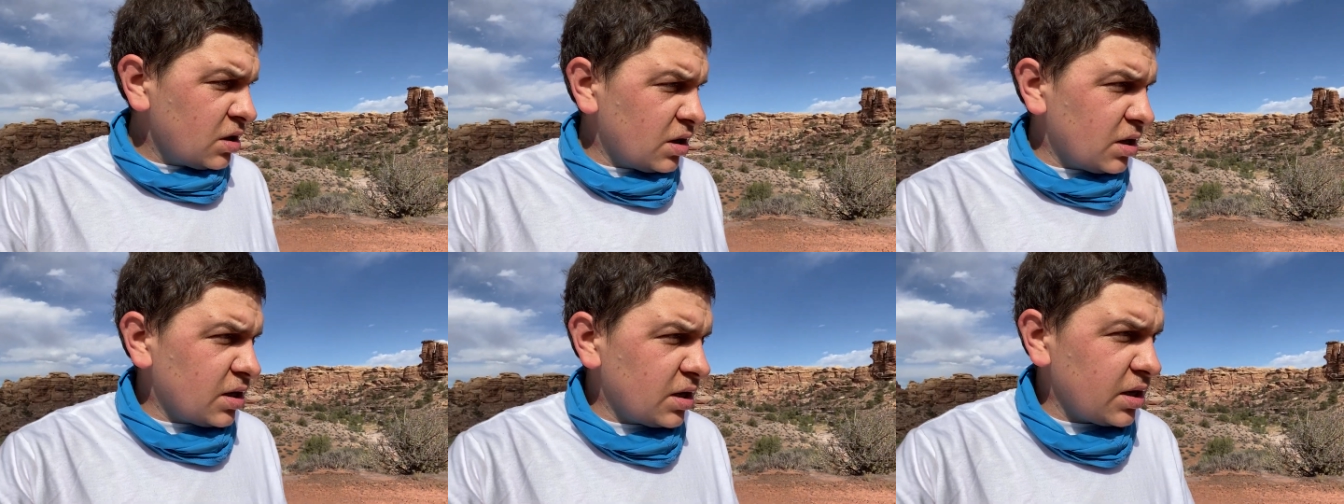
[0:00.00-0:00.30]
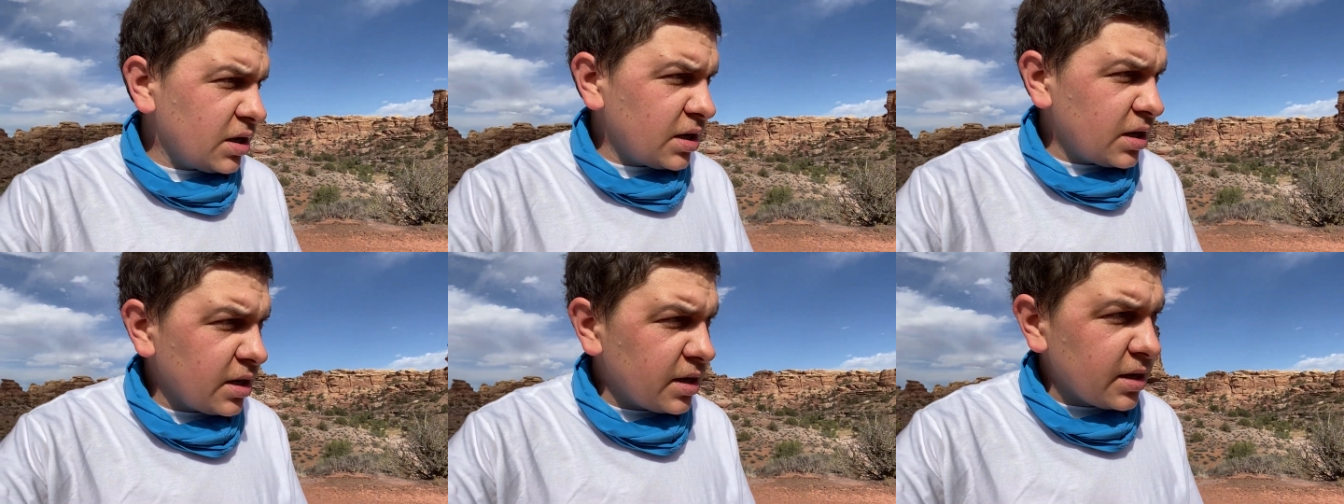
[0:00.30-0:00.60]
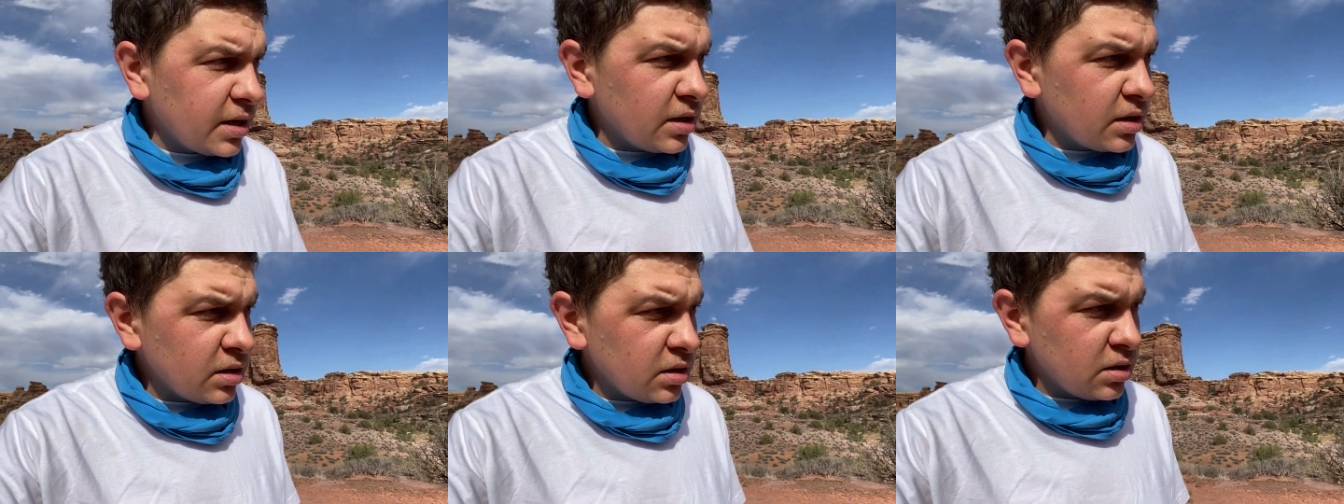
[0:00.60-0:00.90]

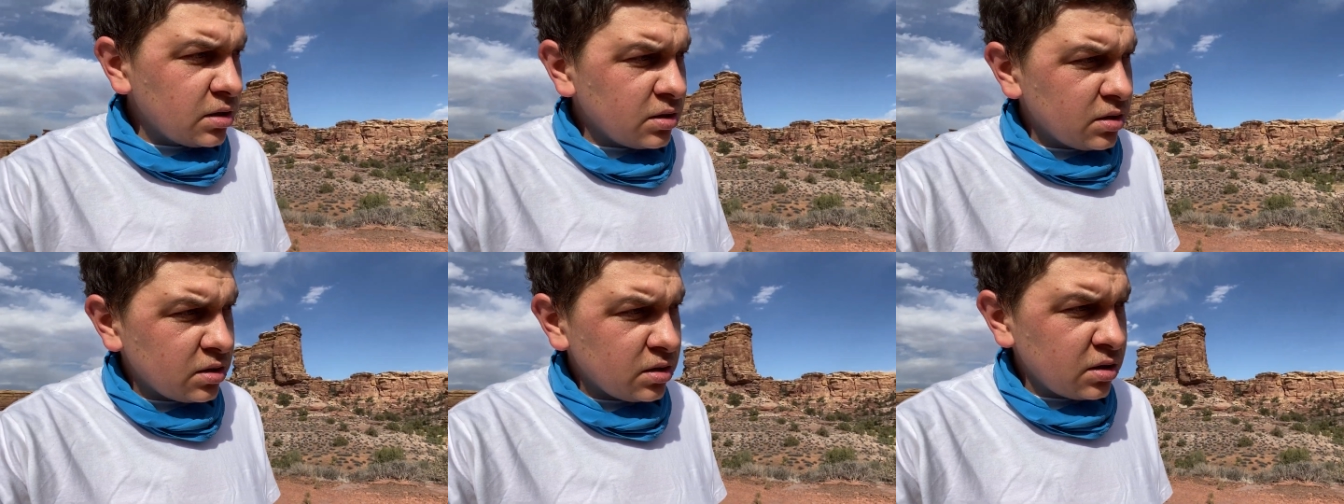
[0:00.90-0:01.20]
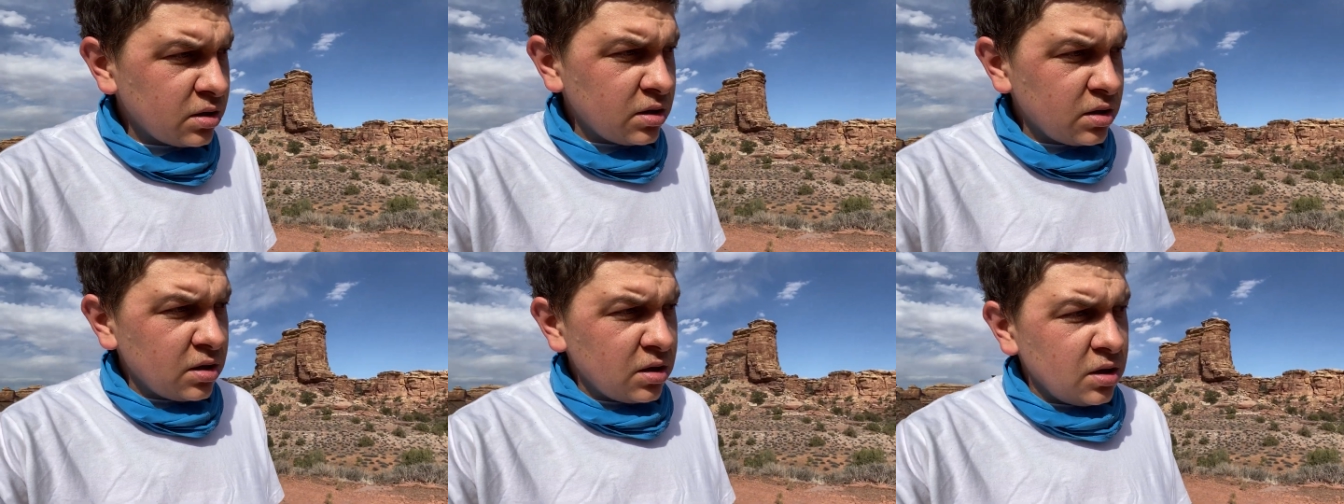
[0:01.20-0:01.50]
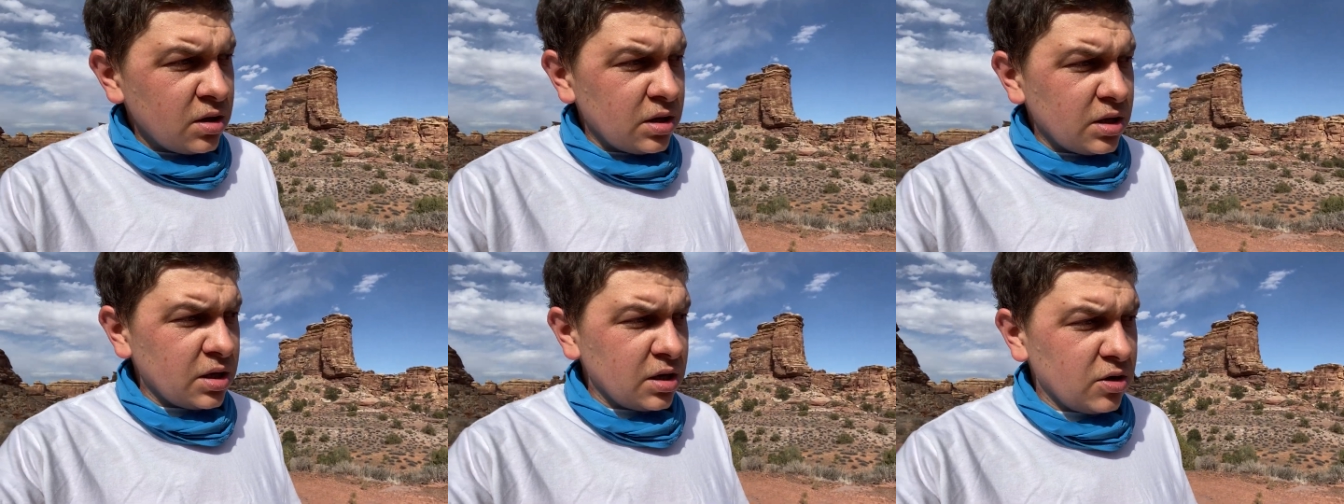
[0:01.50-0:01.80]
uh
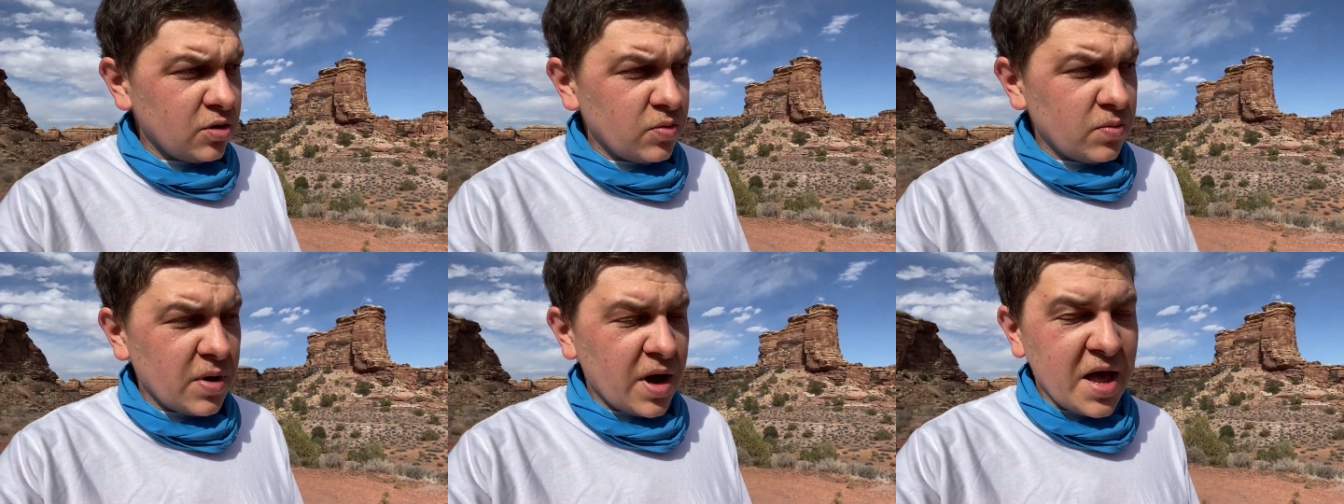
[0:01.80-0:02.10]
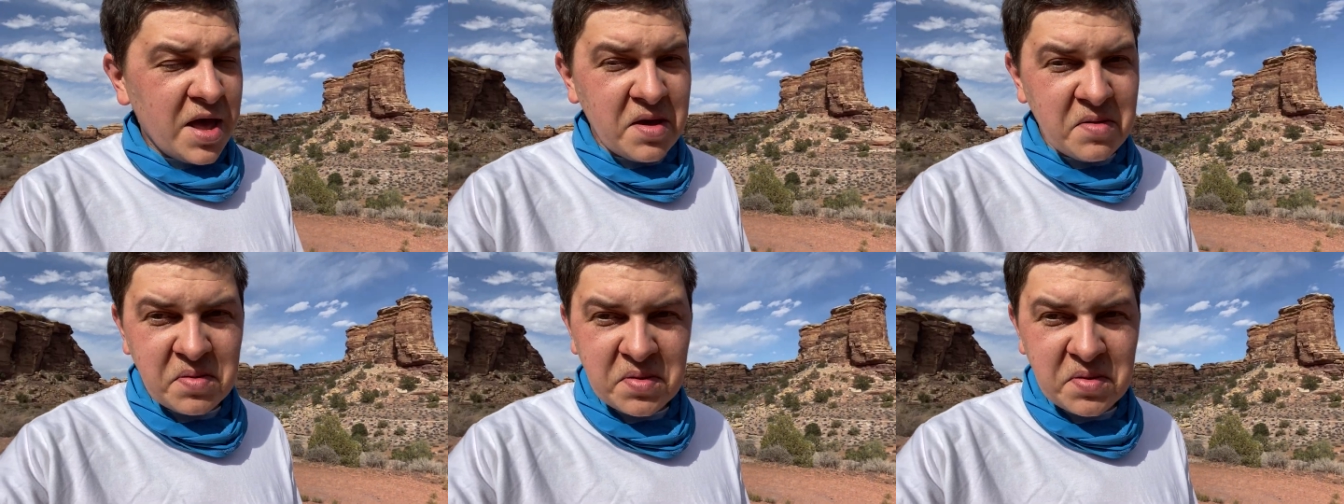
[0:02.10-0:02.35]
you know my